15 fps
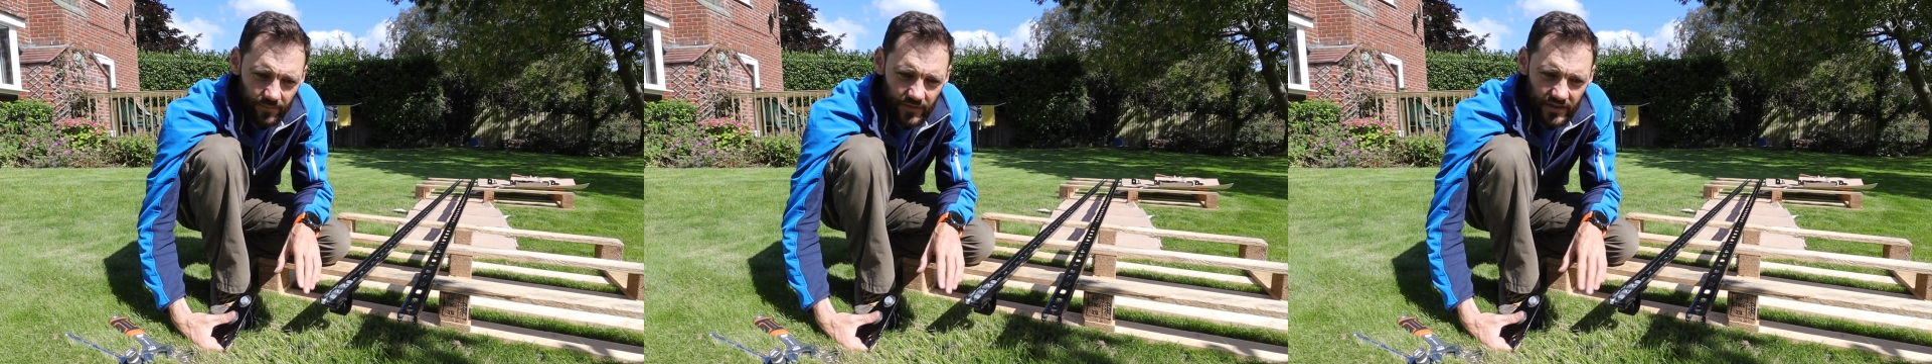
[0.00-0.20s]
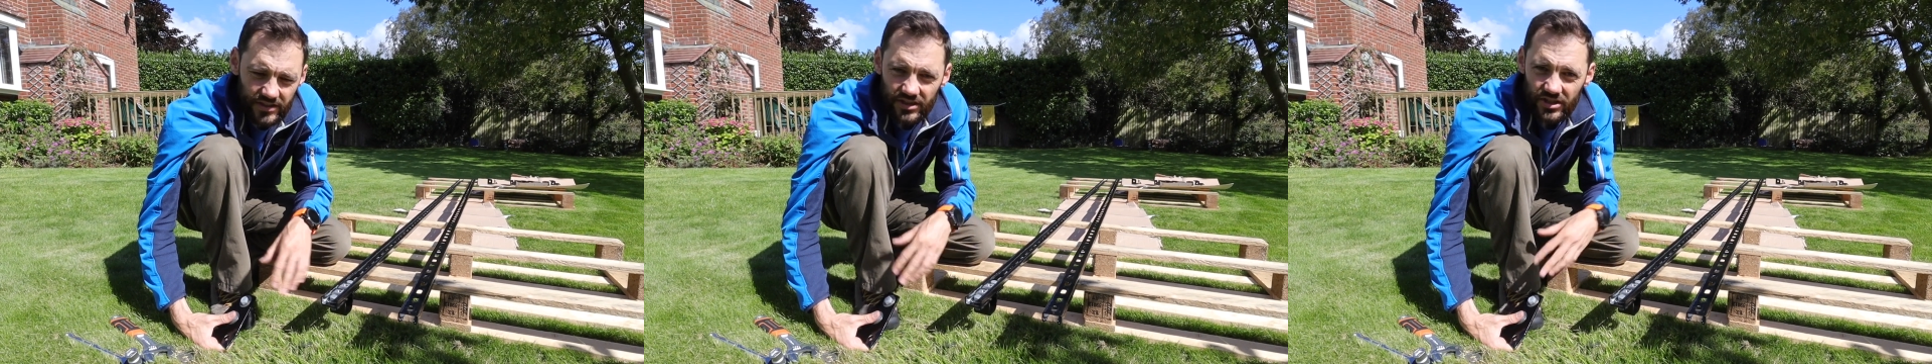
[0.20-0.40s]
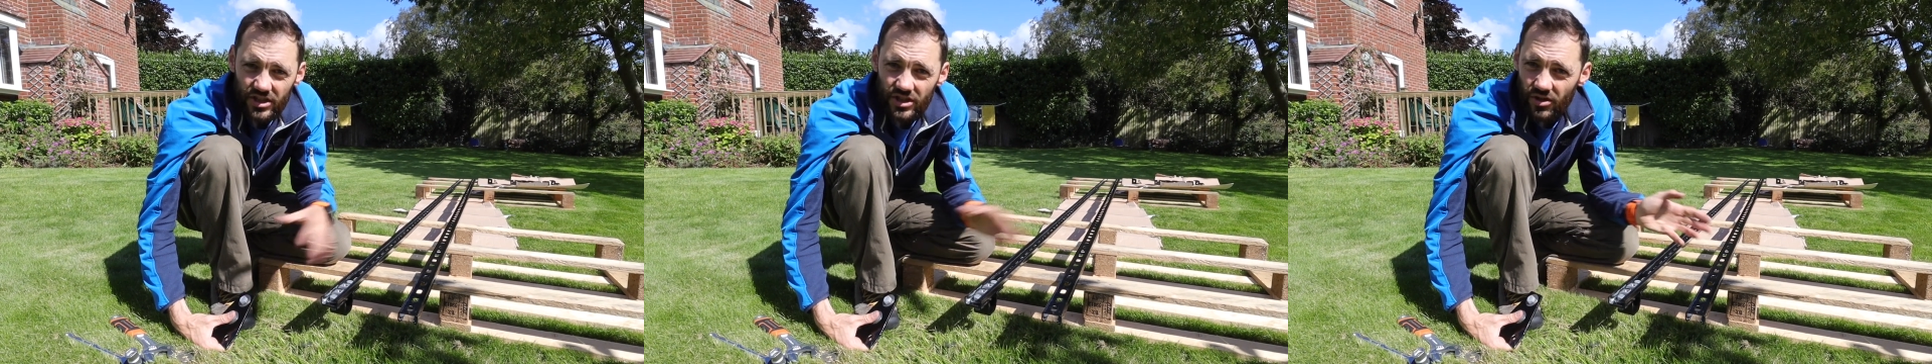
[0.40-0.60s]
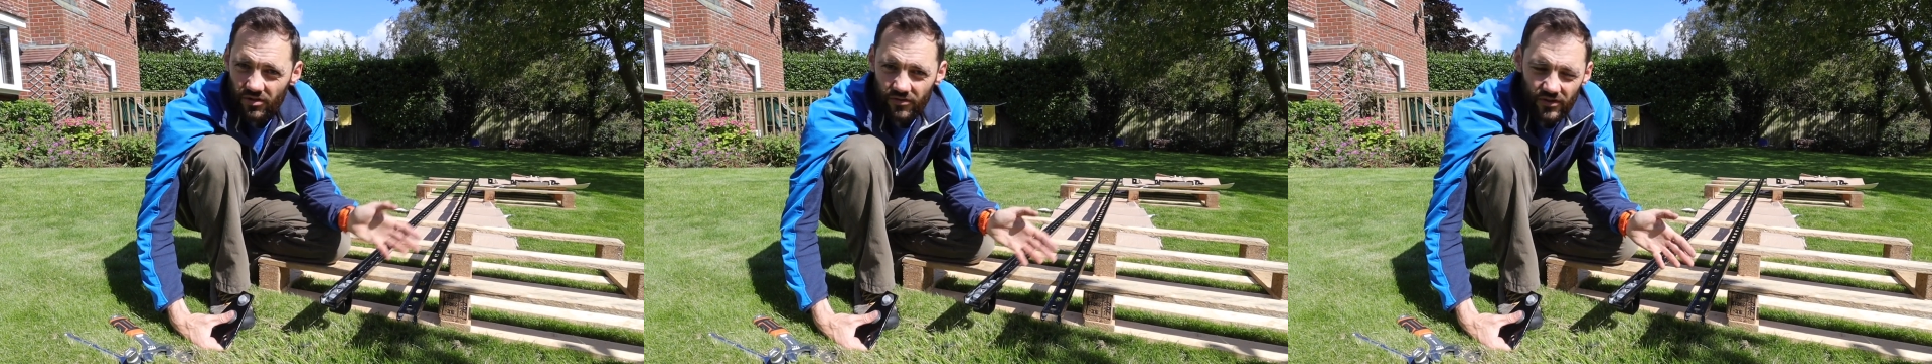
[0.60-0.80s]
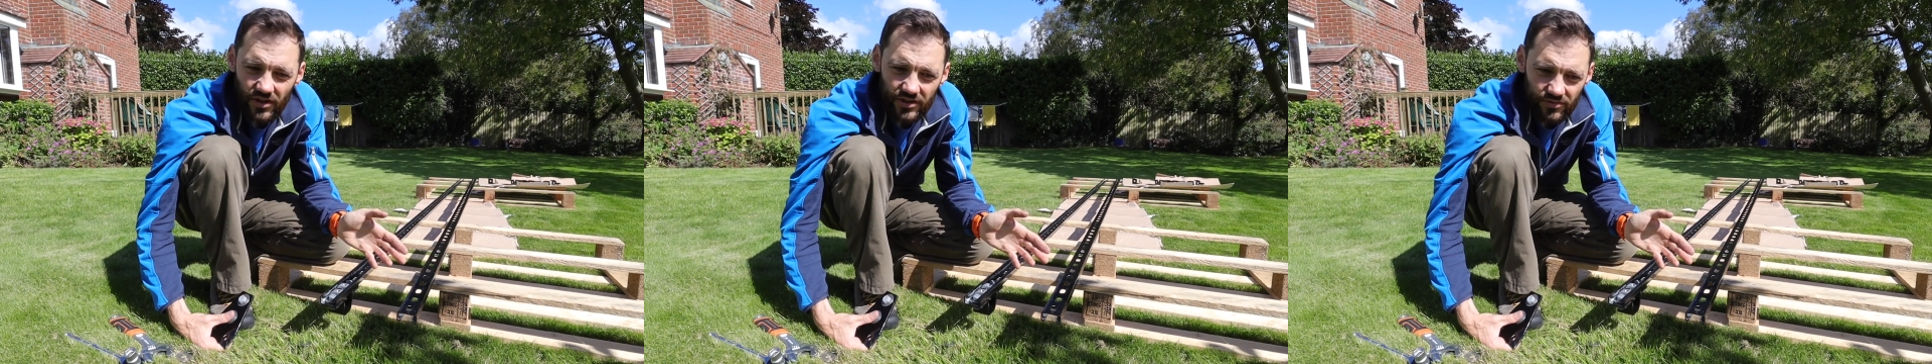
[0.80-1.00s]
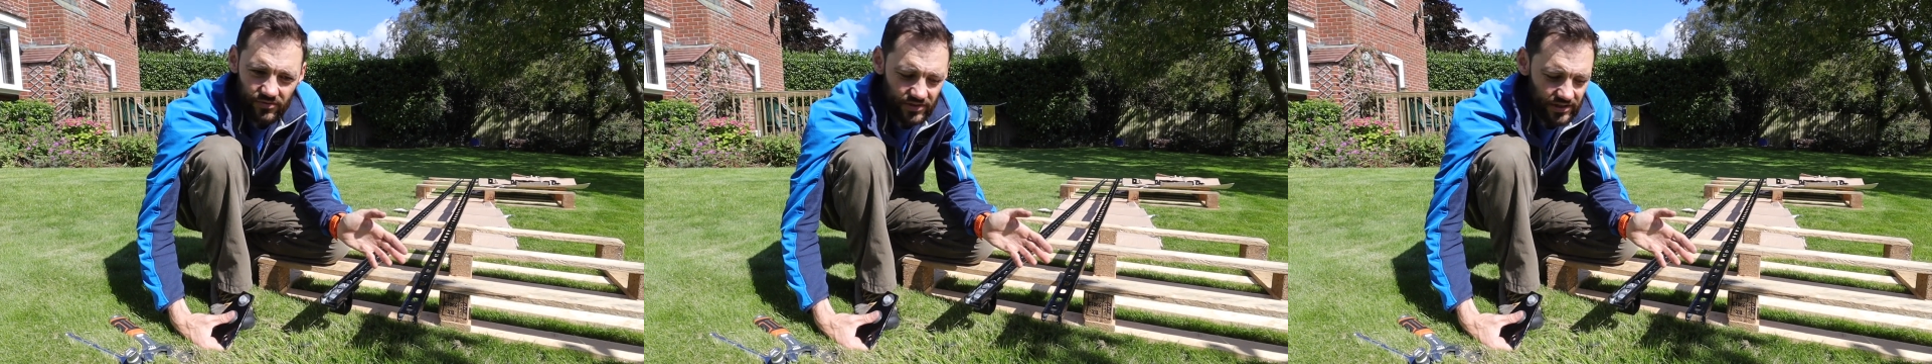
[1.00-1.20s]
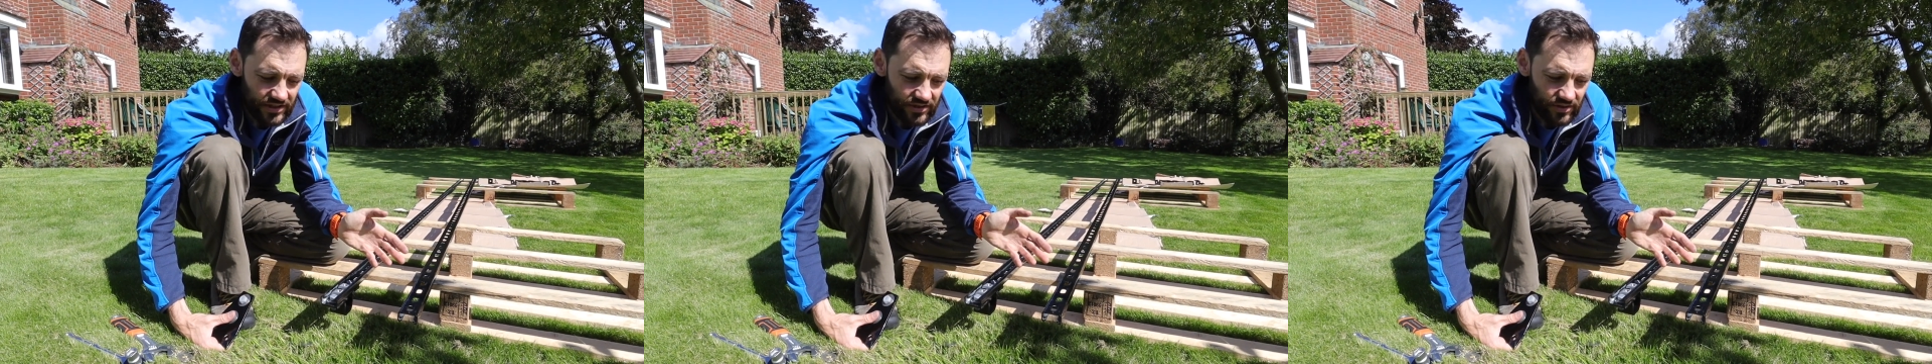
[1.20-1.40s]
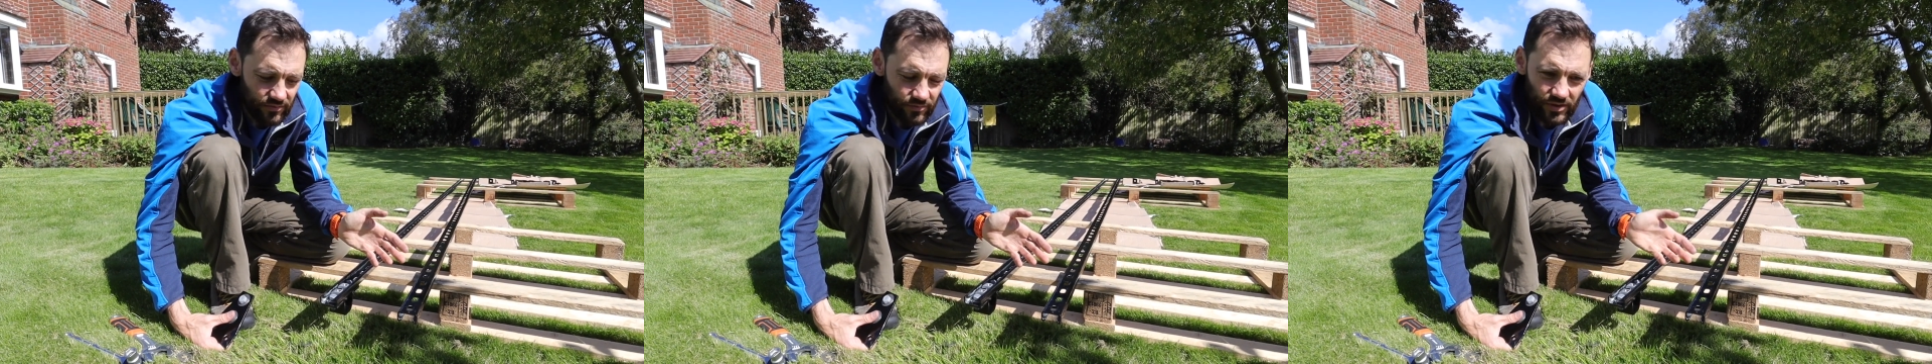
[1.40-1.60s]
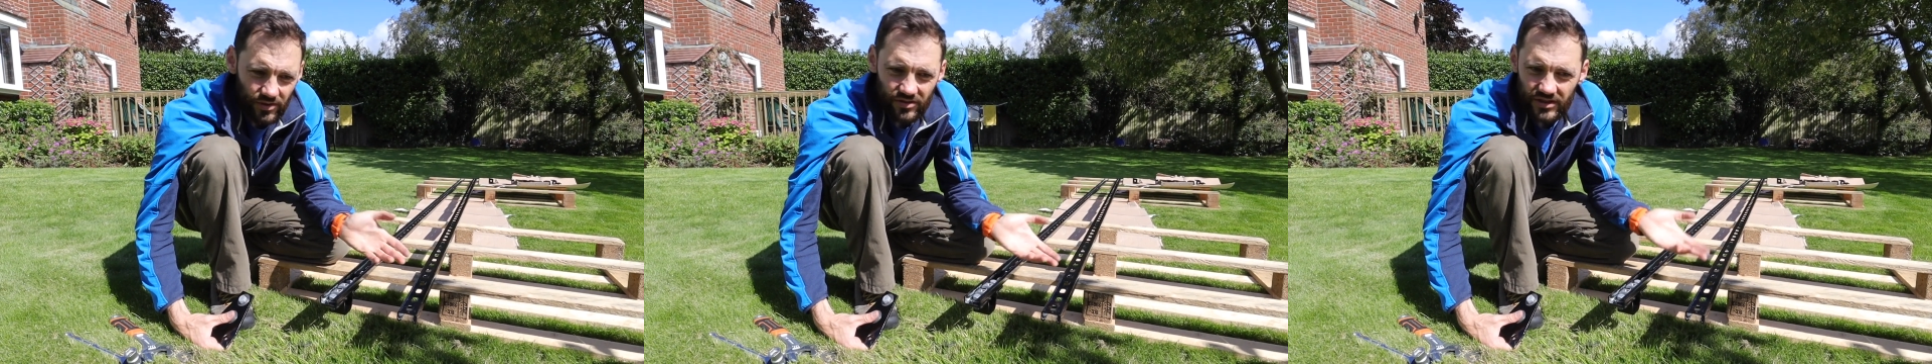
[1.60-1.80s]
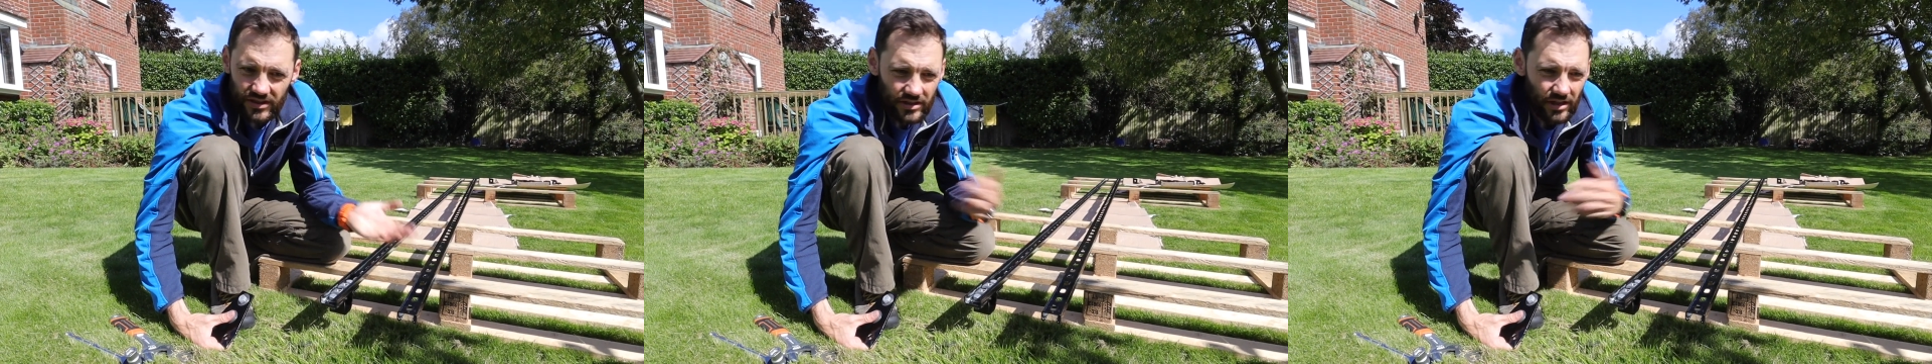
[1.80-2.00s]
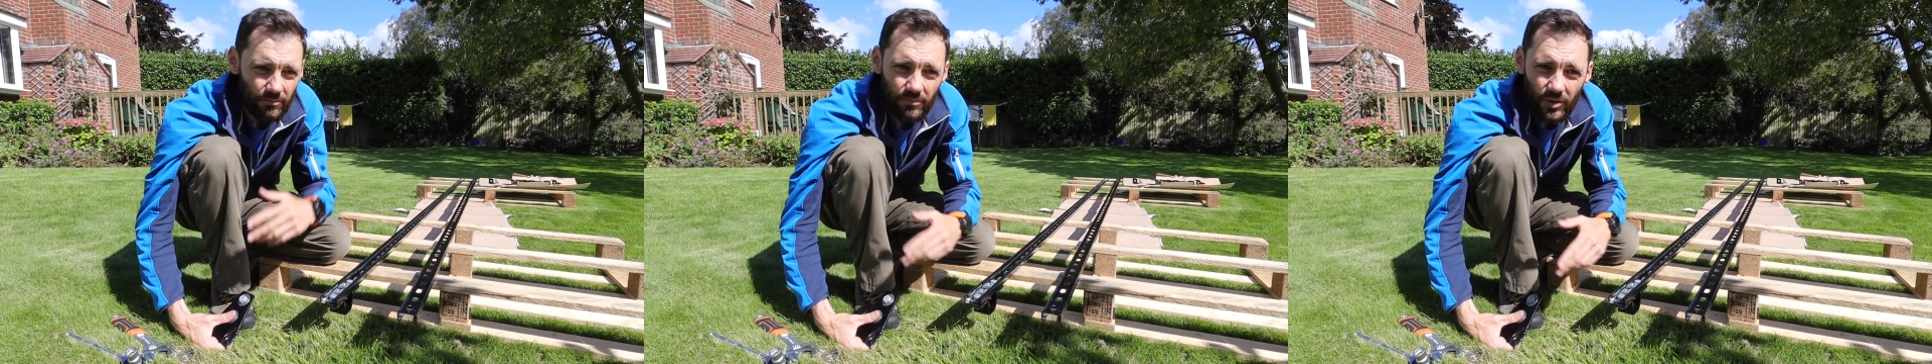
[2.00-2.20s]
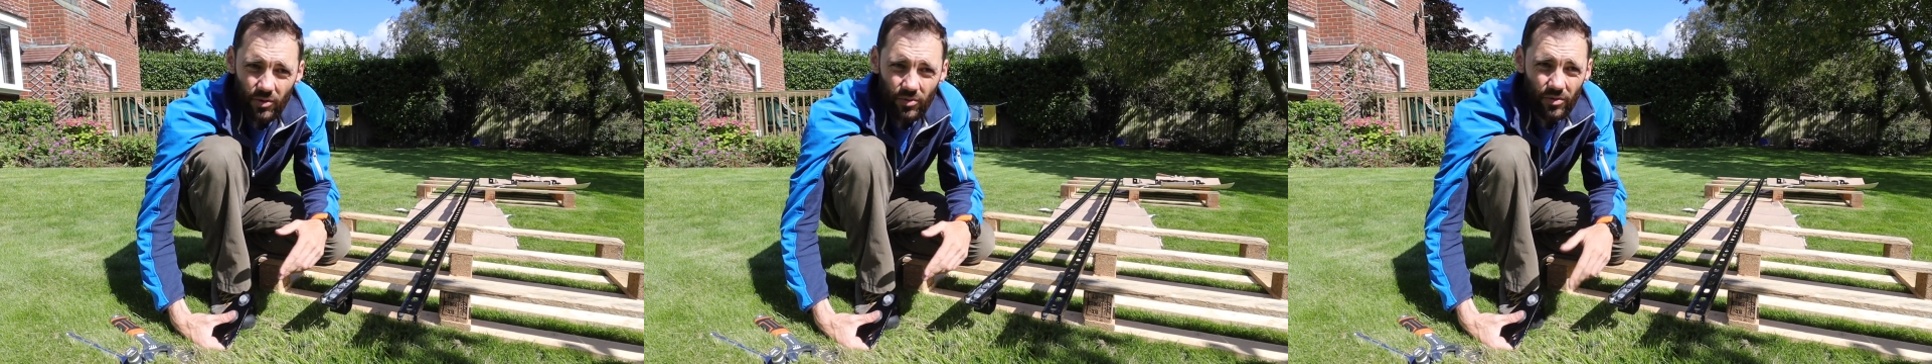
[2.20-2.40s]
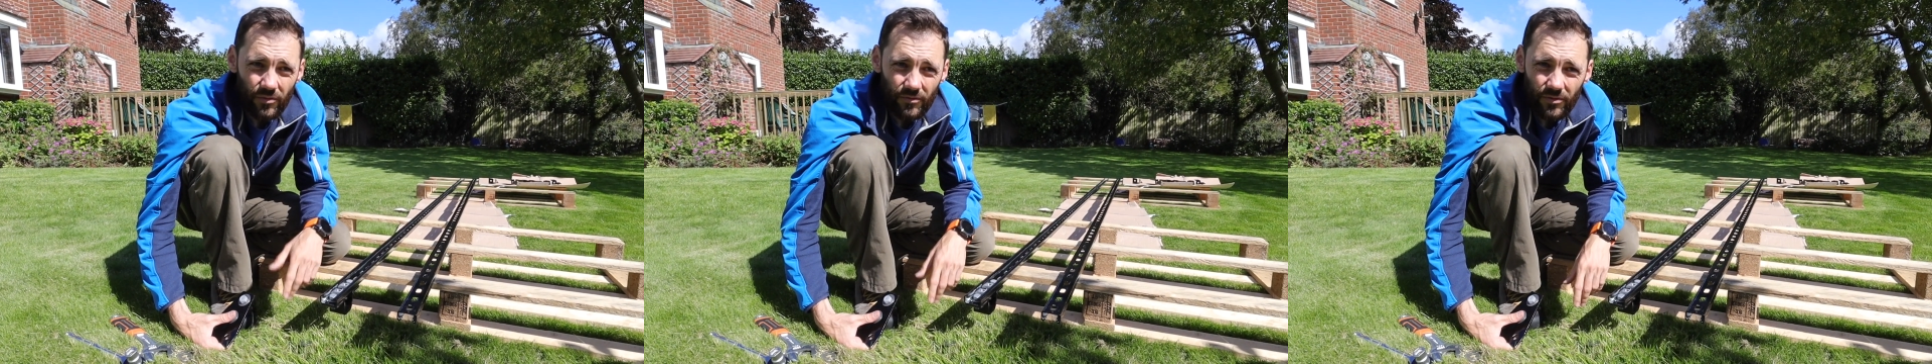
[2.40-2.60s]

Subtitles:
such a universal system. You can just unbolt them